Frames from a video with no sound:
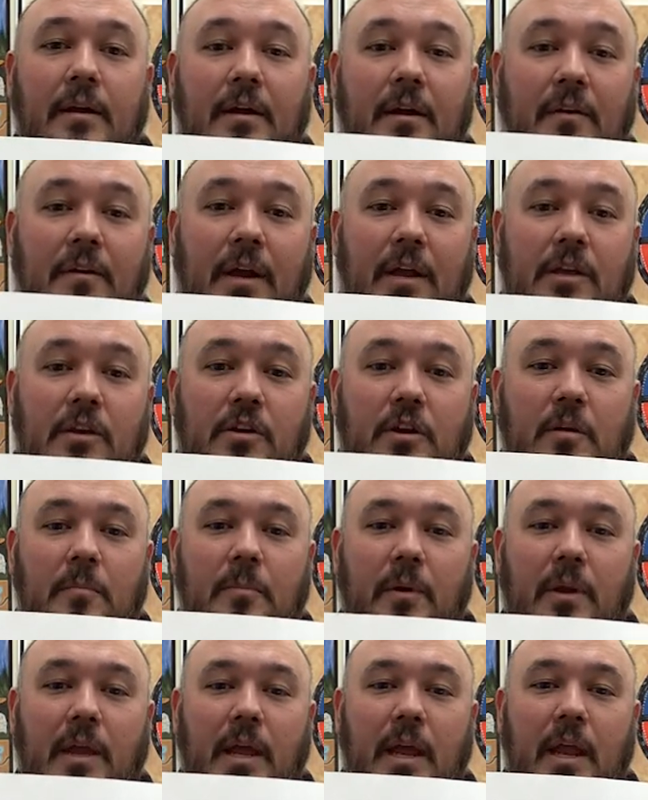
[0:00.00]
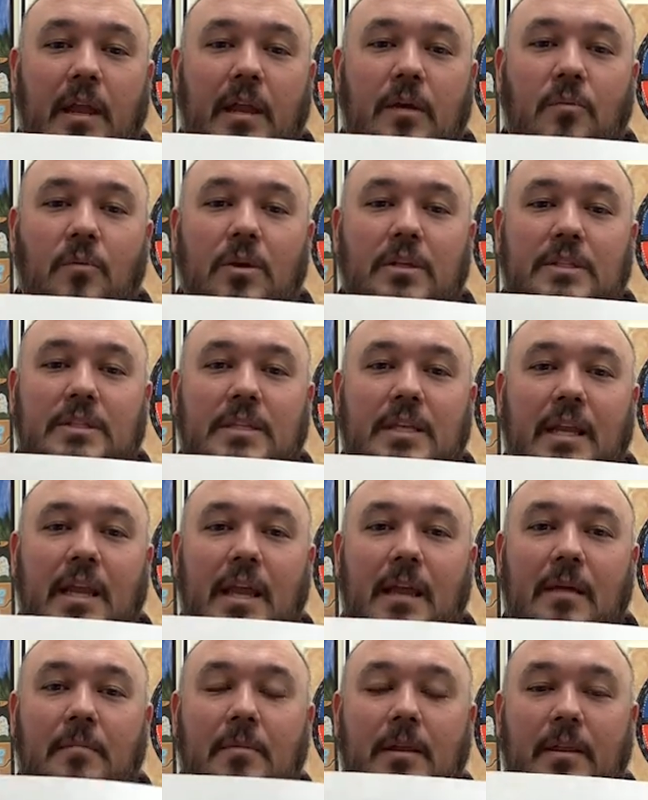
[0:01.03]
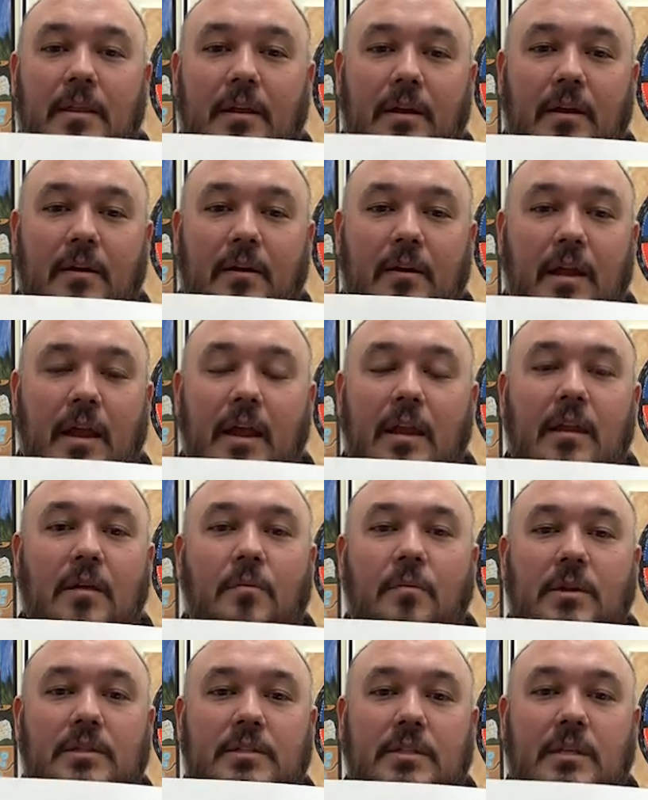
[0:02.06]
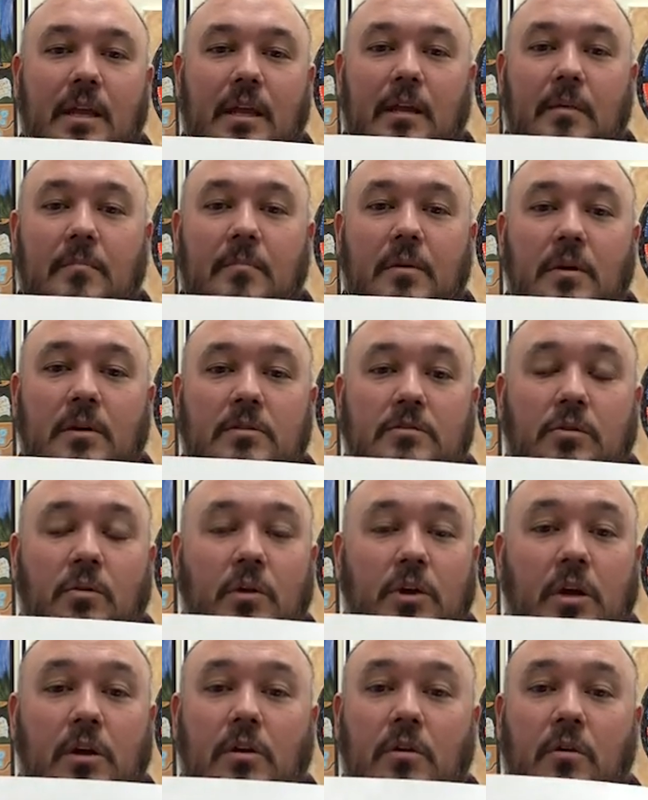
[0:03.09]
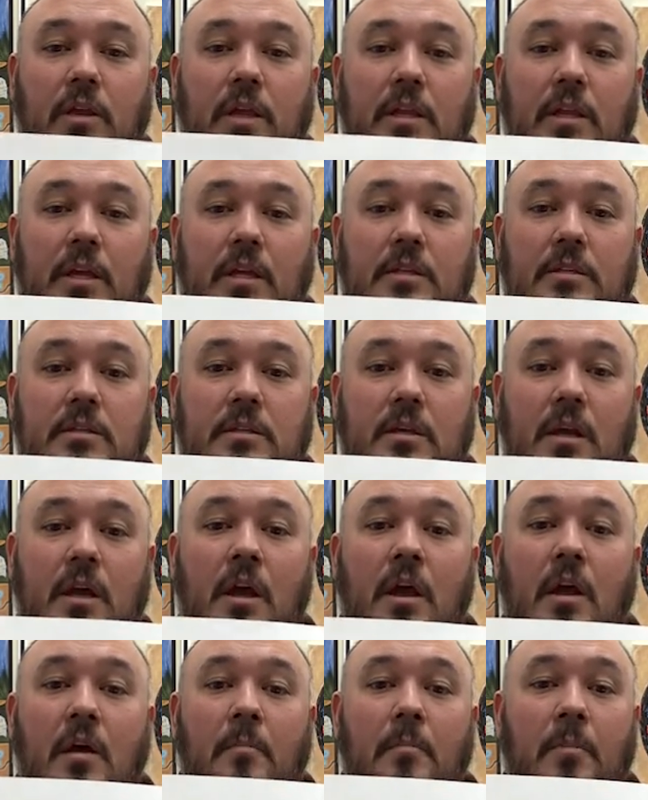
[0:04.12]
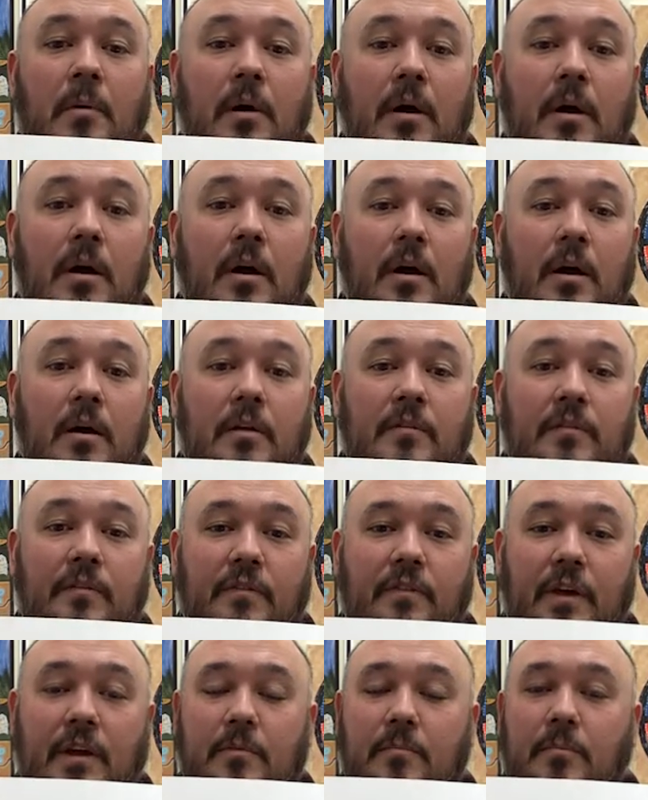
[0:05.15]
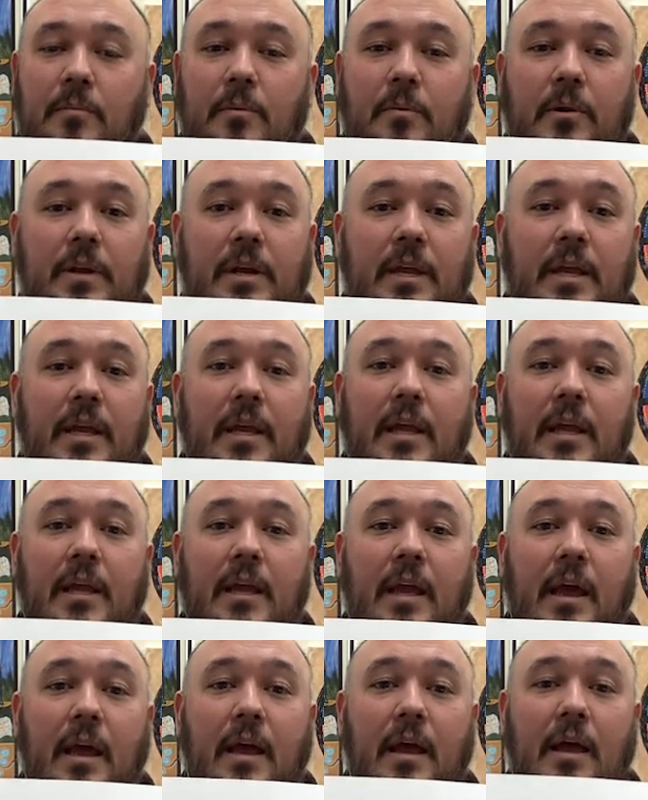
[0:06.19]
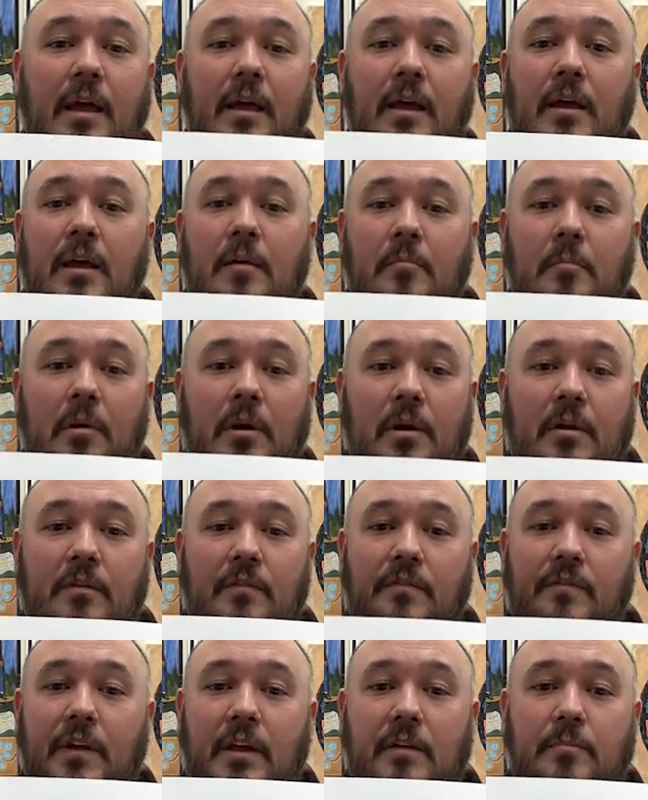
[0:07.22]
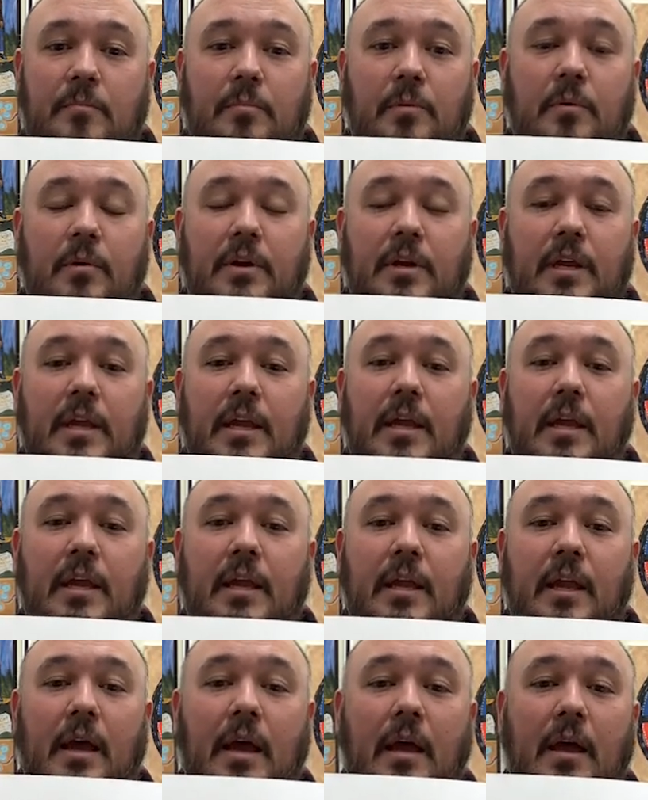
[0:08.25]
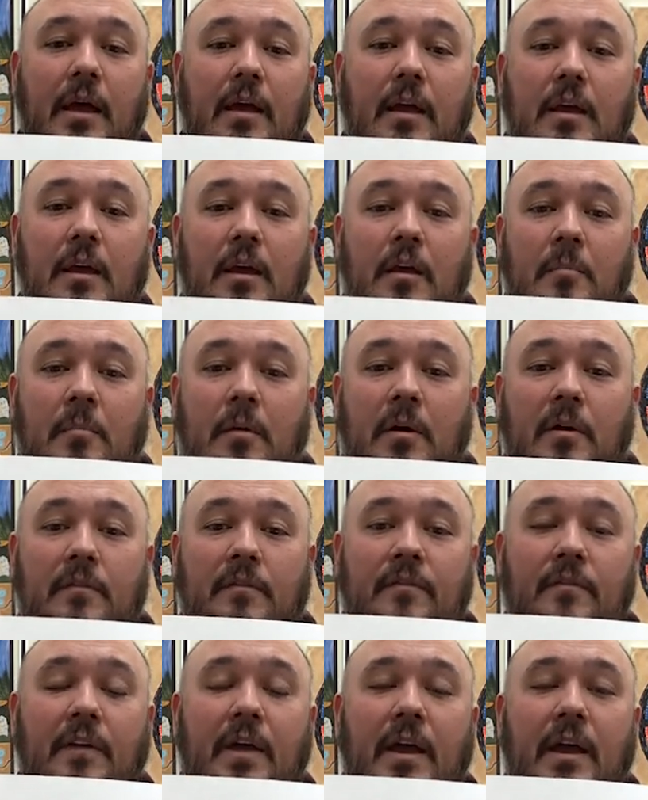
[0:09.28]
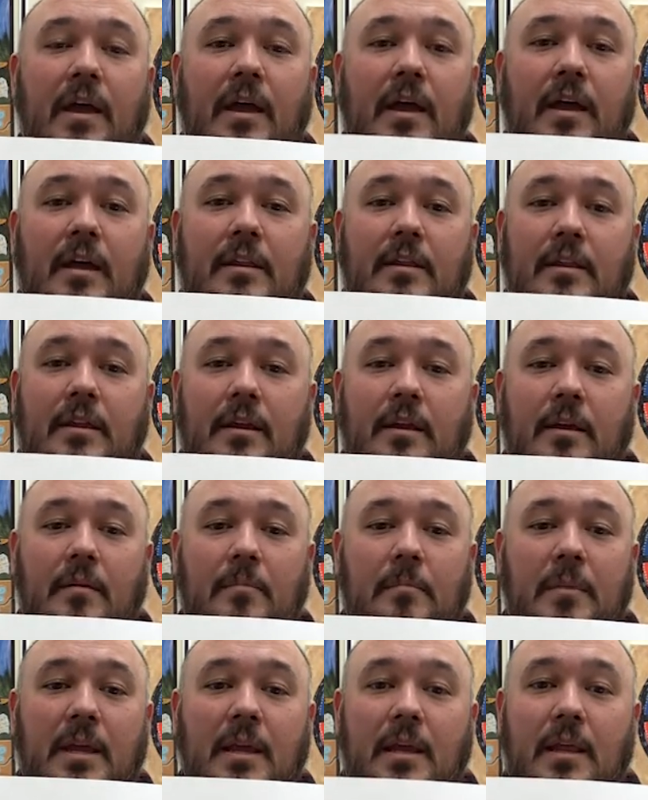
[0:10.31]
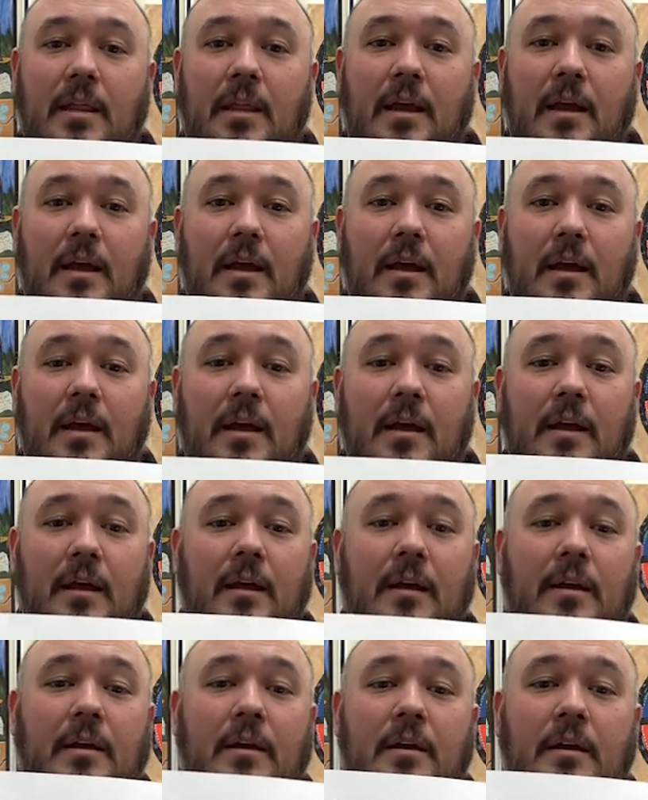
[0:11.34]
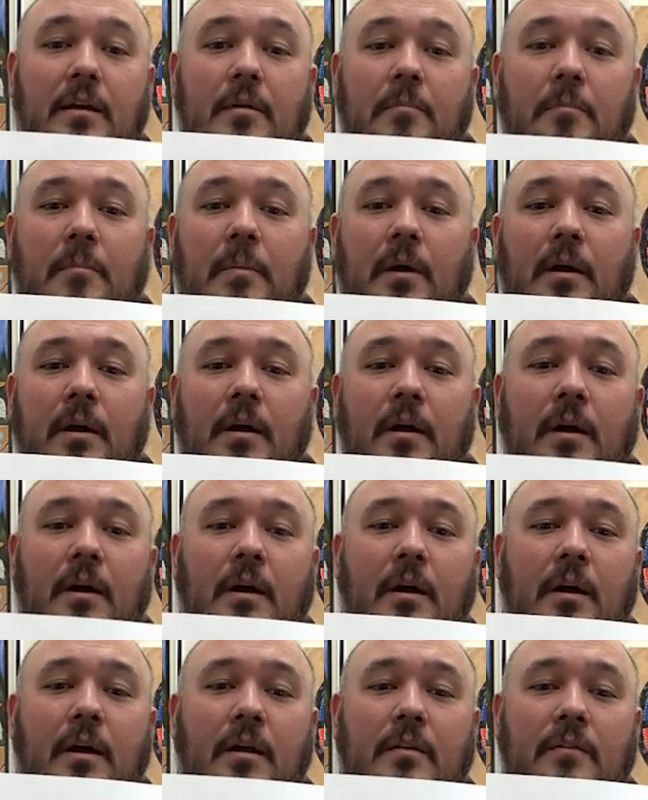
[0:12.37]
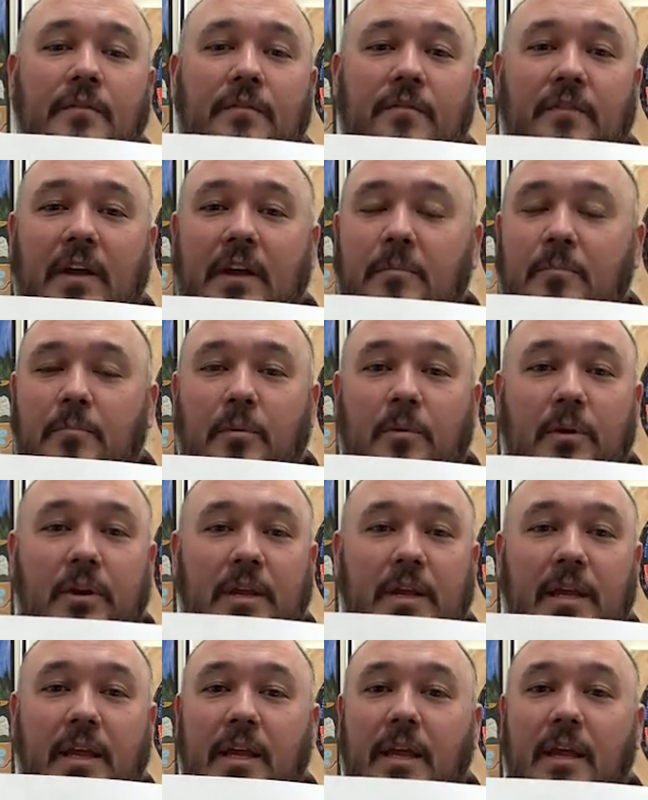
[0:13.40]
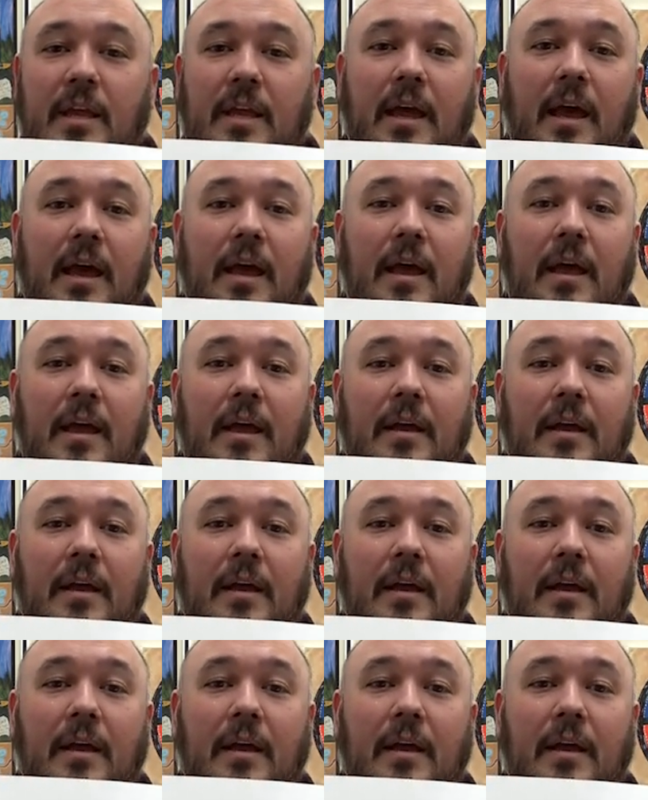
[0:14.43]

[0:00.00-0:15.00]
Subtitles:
All right, you can put anyone's name in there. Anyone's name. So it could go like this. Bon fête pour qui a. Bon fête pour qui a. Bon fête Mila. Bon fête pour qui a.